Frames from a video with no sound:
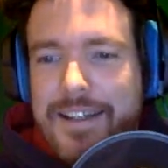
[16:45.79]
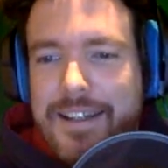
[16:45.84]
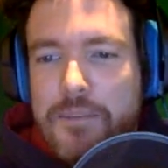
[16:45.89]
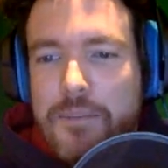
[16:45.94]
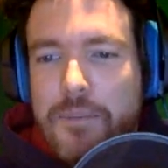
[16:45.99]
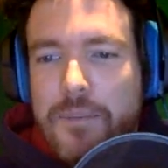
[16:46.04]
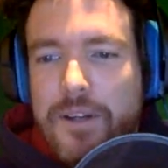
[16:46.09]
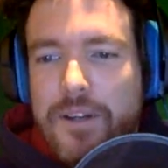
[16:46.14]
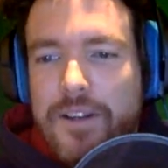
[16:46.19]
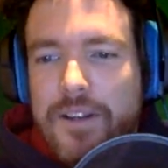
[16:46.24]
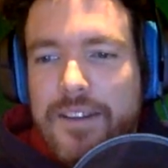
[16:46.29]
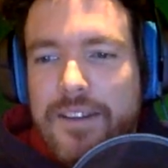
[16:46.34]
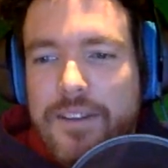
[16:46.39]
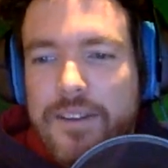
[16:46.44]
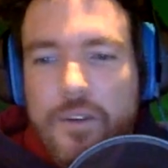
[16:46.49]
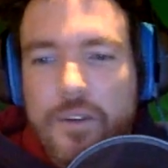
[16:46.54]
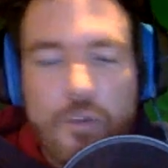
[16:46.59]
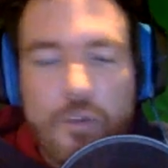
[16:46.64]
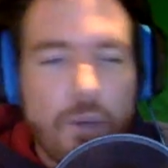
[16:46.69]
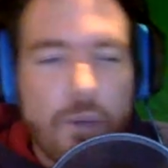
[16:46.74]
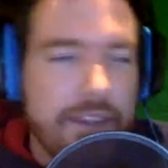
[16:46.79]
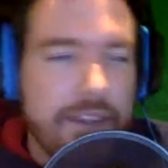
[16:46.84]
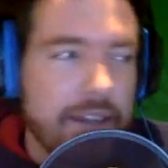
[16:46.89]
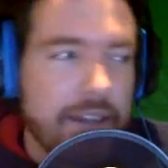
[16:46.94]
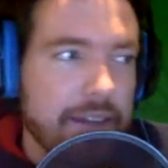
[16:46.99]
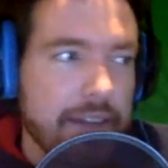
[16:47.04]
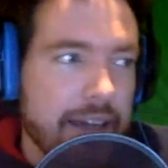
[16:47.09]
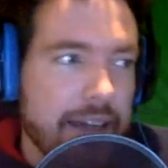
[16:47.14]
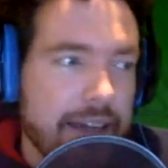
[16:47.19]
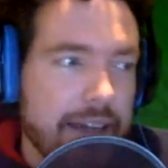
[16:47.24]
But there's one thing
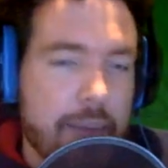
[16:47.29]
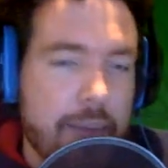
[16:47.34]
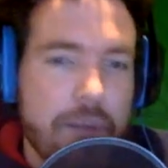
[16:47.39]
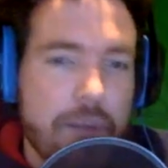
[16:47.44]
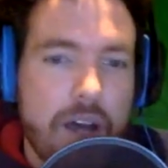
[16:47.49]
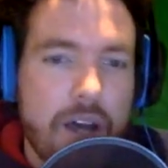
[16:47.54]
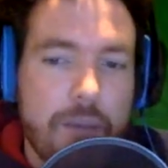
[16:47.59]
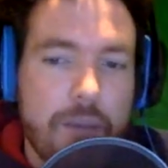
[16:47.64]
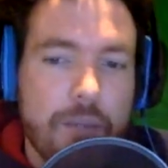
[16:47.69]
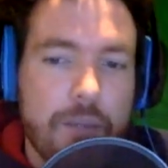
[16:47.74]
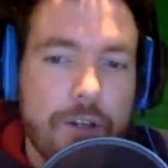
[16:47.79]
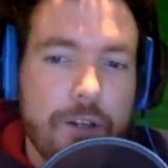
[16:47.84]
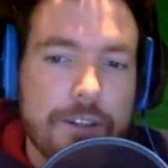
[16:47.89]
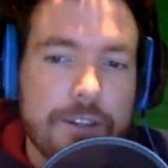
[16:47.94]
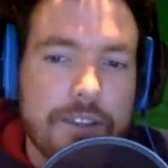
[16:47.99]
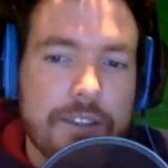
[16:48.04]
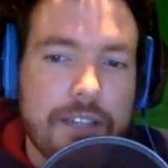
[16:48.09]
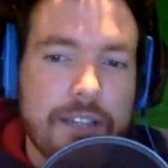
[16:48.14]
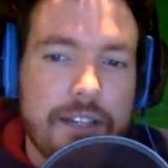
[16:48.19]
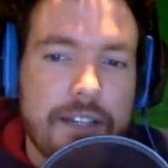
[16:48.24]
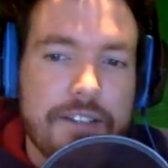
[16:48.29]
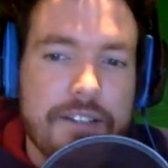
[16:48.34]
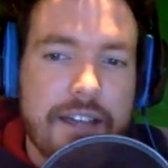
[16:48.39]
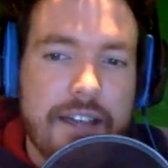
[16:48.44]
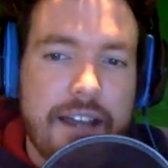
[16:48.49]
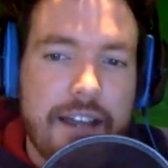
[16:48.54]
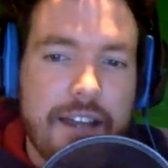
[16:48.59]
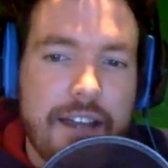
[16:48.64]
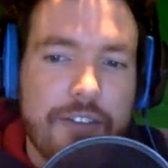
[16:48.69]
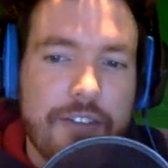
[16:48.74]
that Capcom knows, and it's that
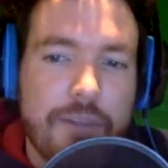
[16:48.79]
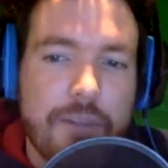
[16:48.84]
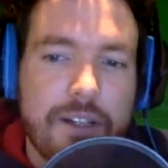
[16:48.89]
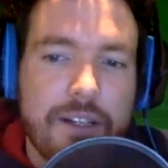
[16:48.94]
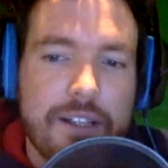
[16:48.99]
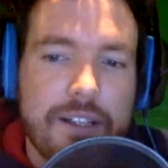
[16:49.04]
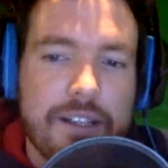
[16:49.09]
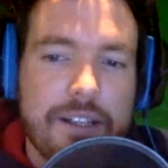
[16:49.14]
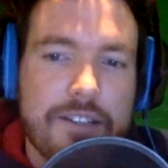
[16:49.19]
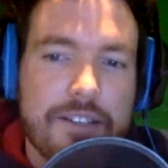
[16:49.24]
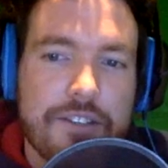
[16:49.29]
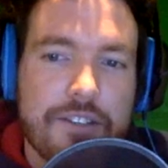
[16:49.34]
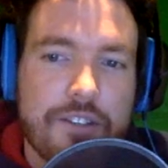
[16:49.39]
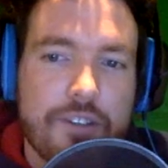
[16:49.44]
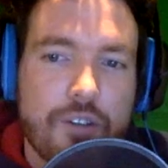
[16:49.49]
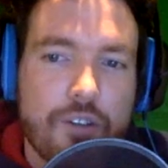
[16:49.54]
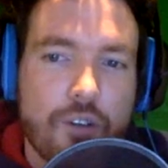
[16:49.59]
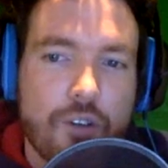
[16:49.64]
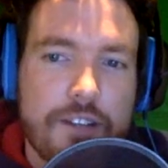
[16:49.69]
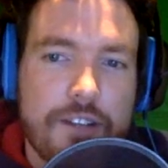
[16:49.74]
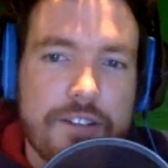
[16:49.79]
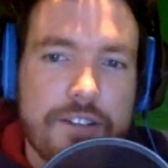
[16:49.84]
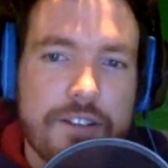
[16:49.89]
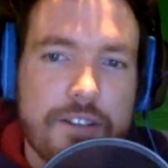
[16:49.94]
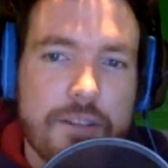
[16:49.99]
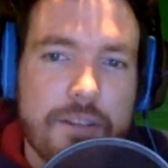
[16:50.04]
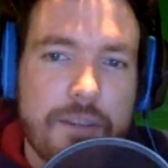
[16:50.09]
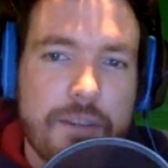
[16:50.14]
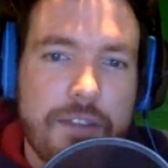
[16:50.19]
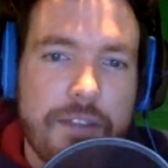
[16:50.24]
everybody is crazy
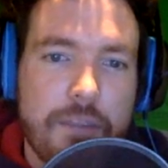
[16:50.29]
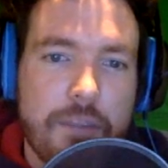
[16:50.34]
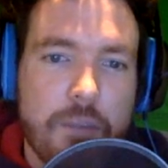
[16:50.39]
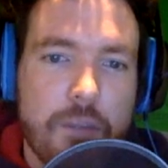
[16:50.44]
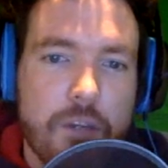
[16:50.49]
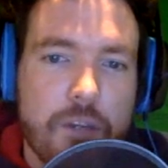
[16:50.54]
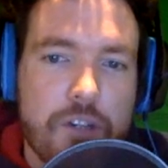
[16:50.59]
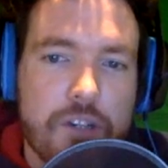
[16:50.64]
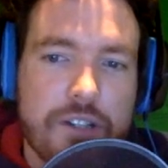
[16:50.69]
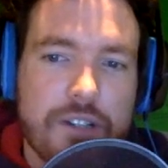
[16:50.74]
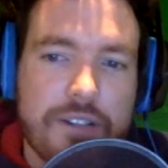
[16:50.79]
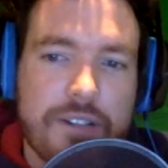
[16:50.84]
about the merchant.